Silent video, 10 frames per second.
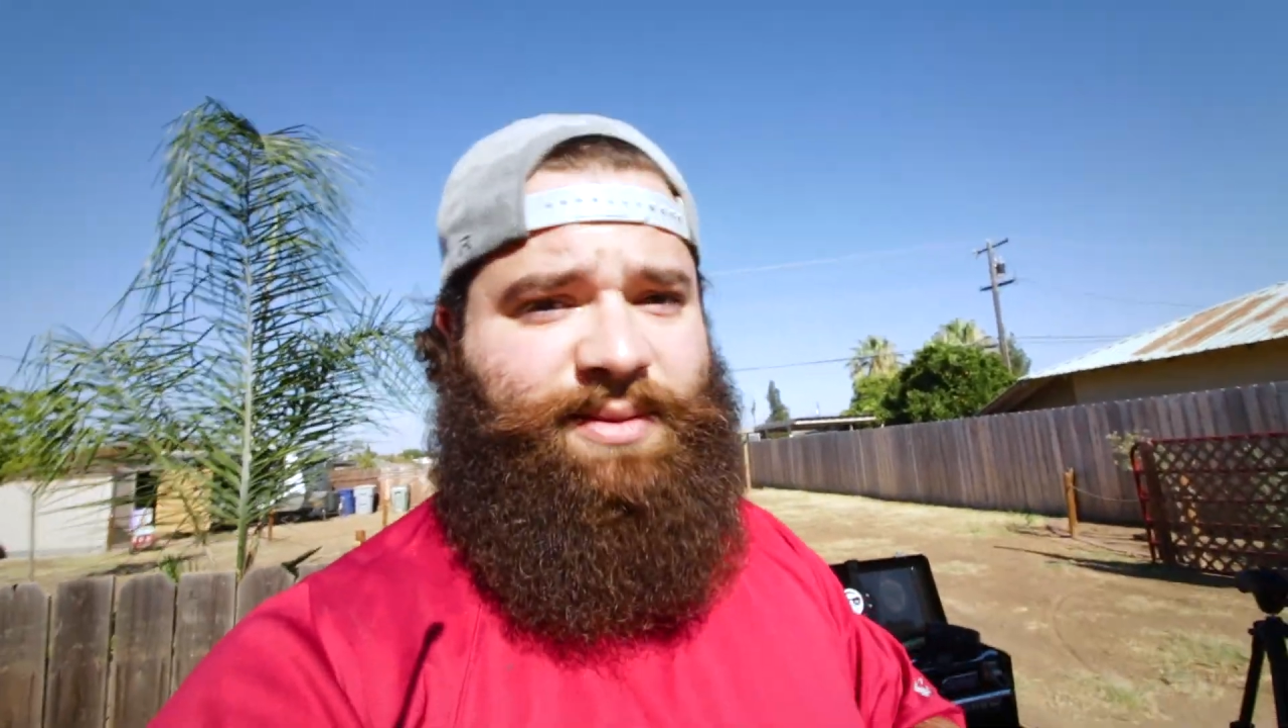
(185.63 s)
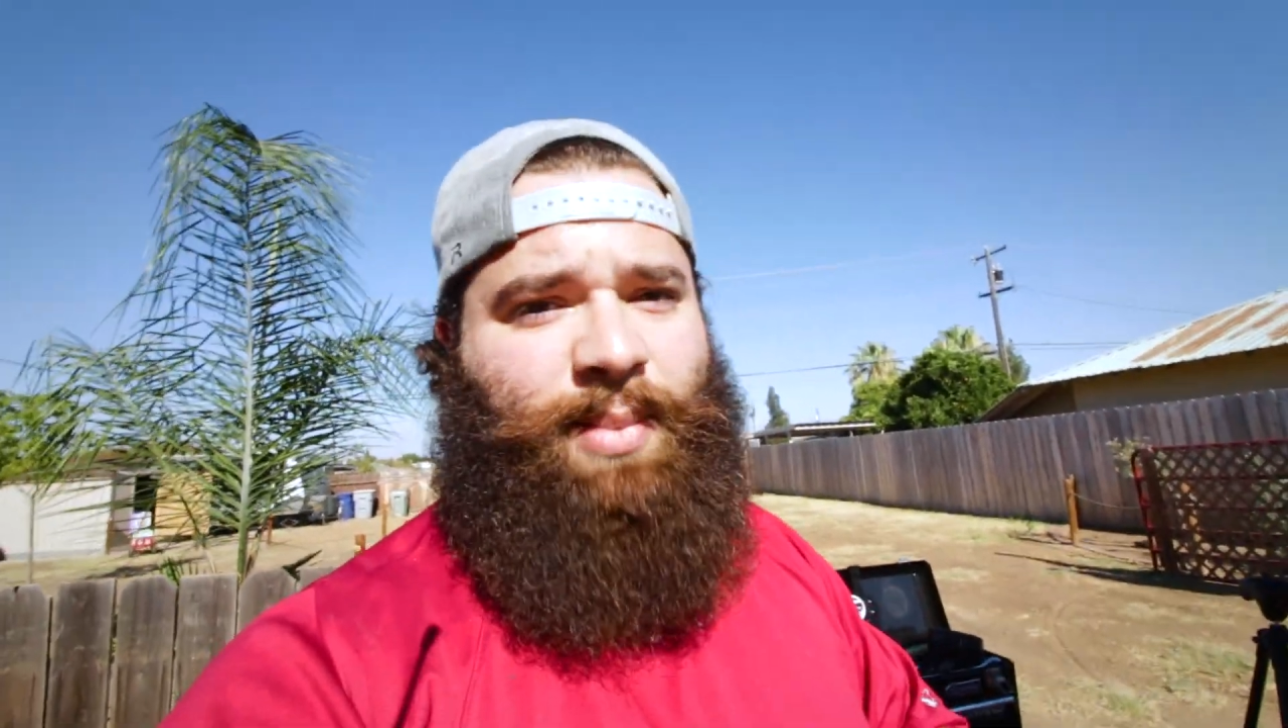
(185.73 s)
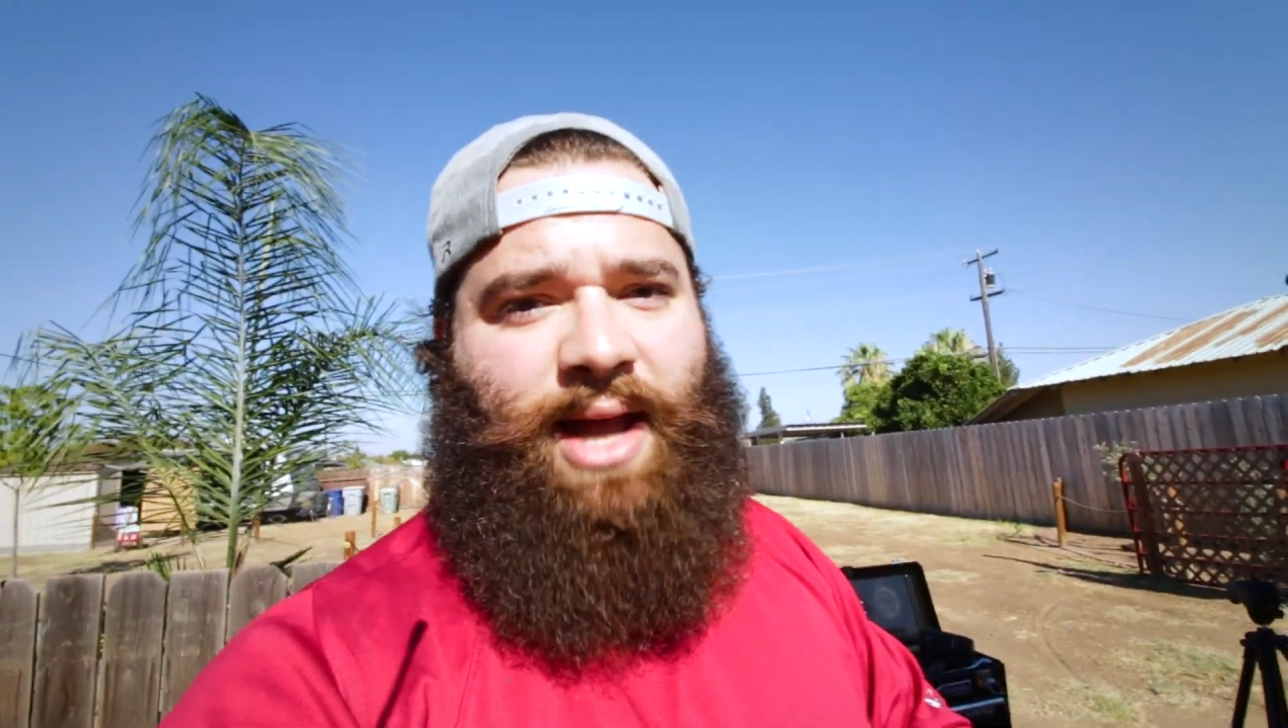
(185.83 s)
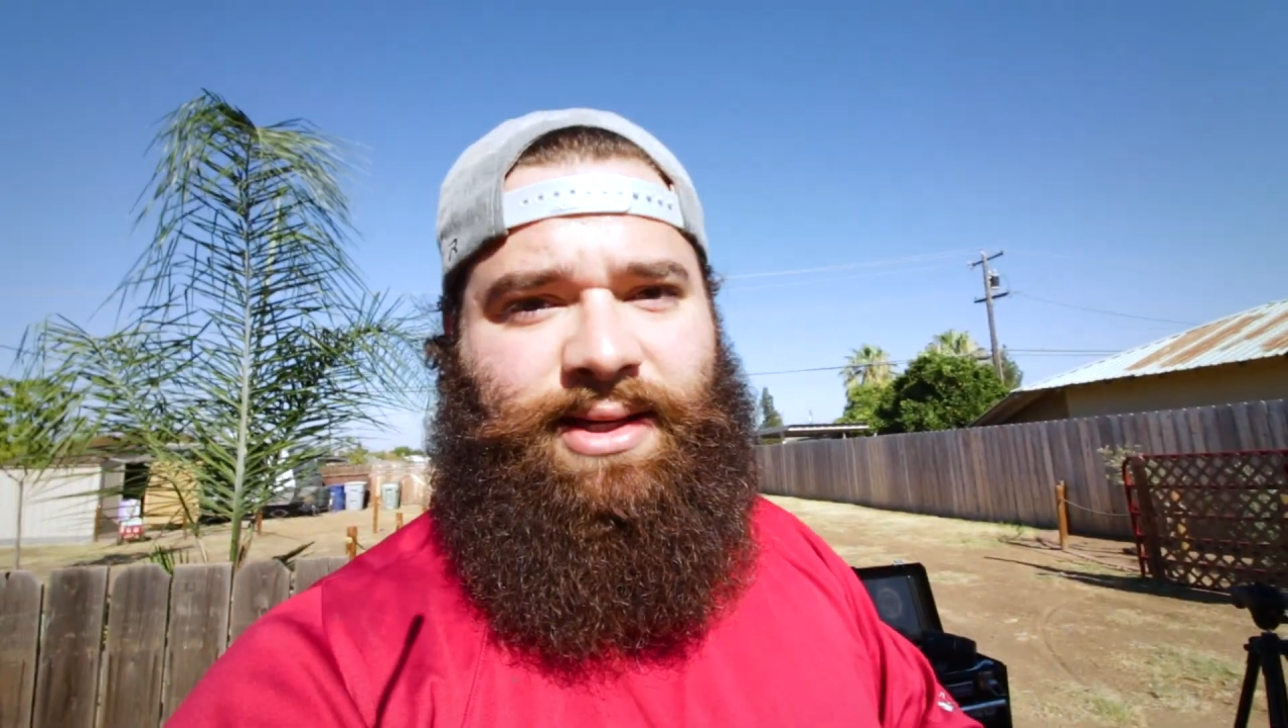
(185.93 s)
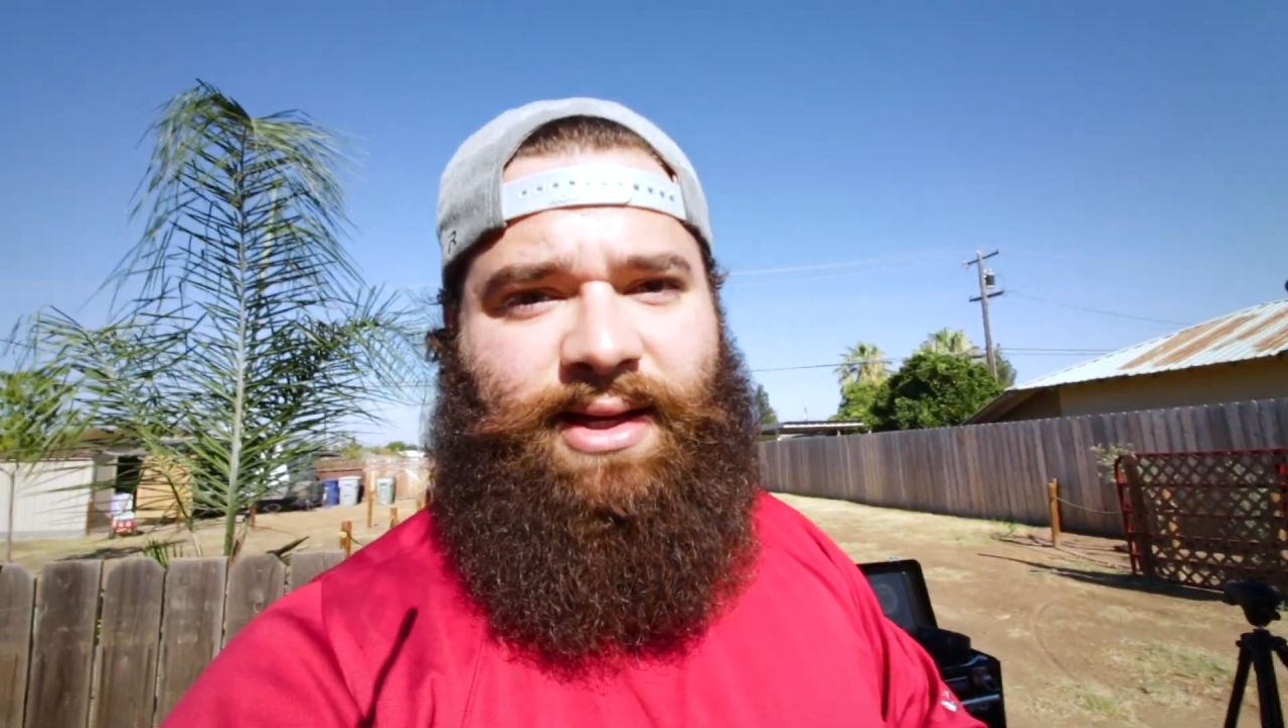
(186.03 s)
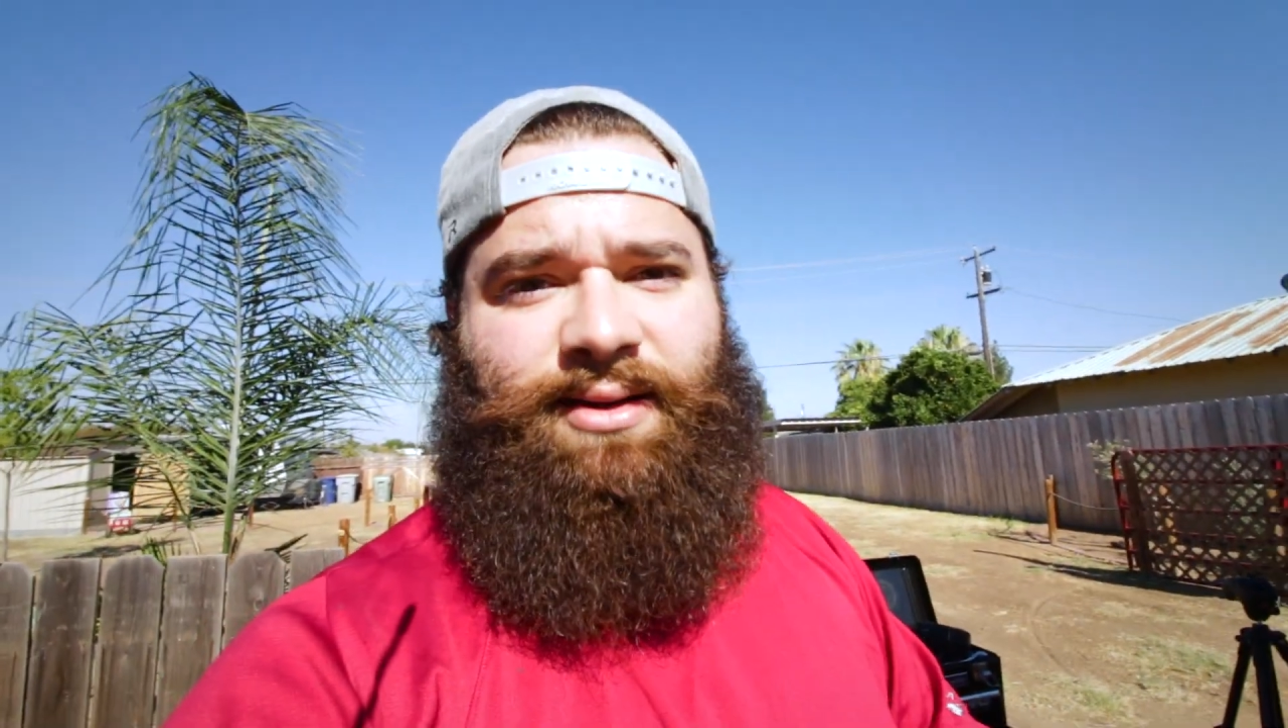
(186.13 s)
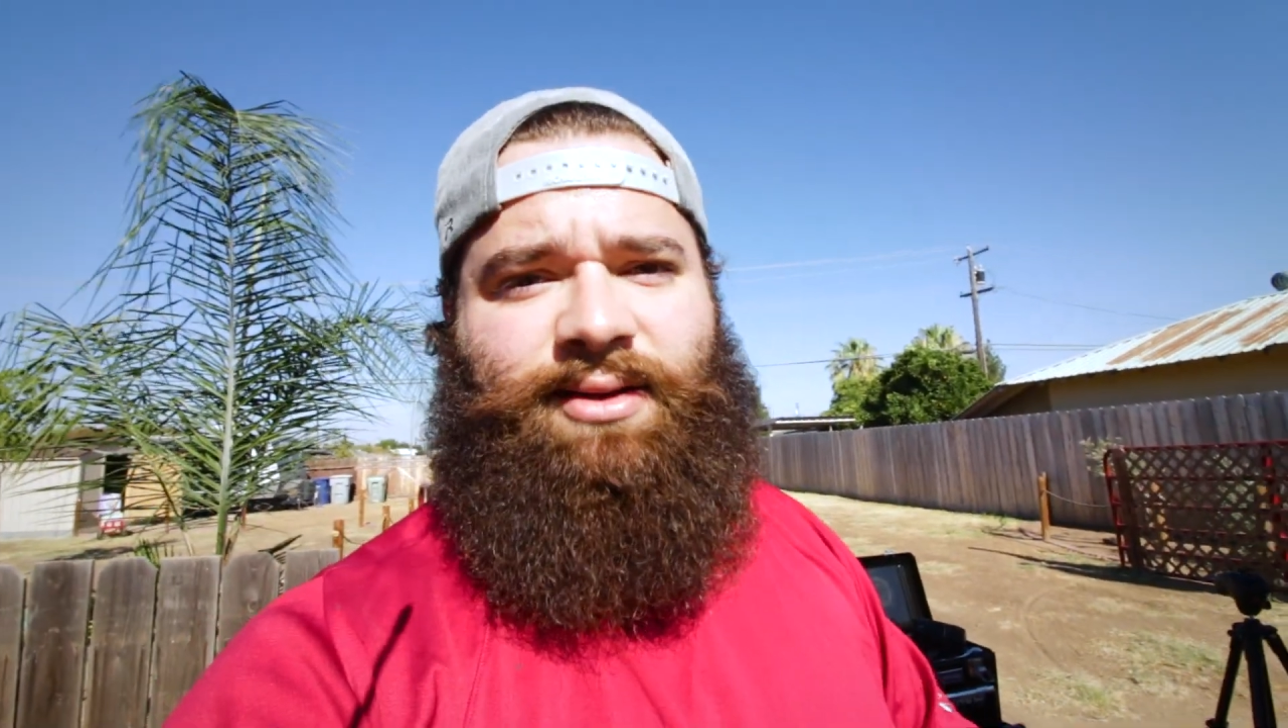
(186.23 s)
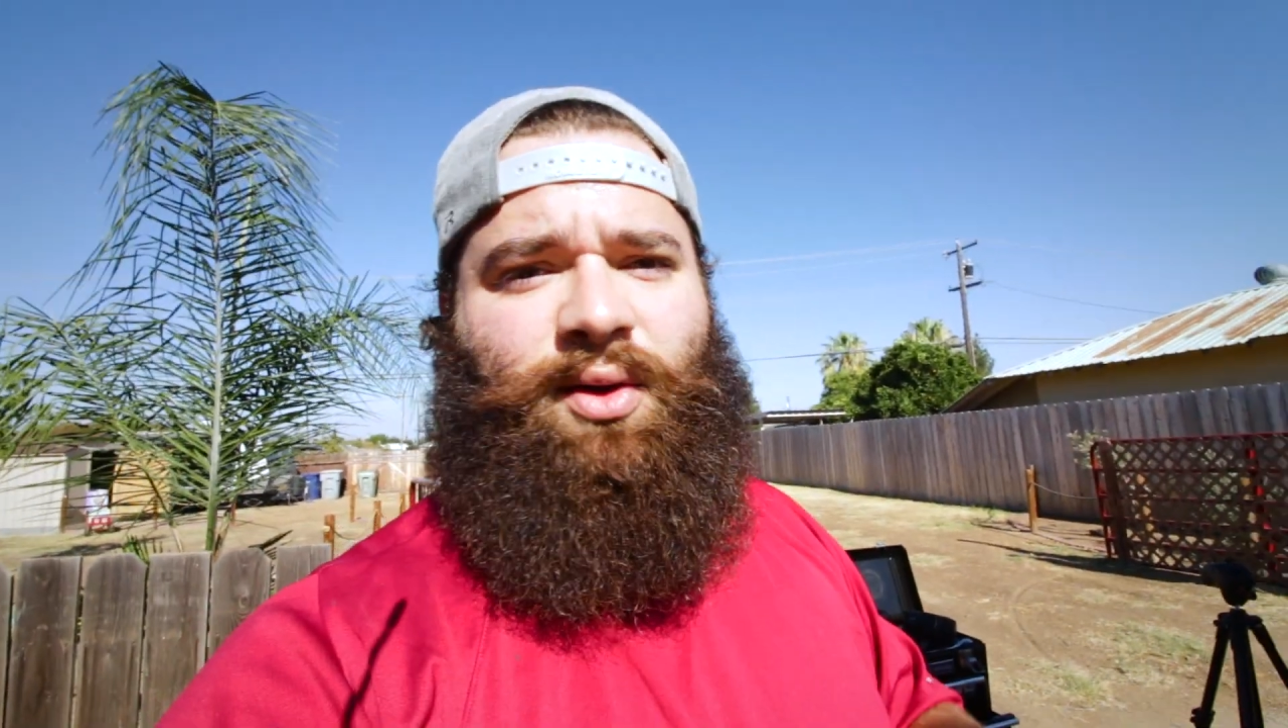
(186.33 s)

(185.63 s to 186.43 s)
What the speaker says: back in,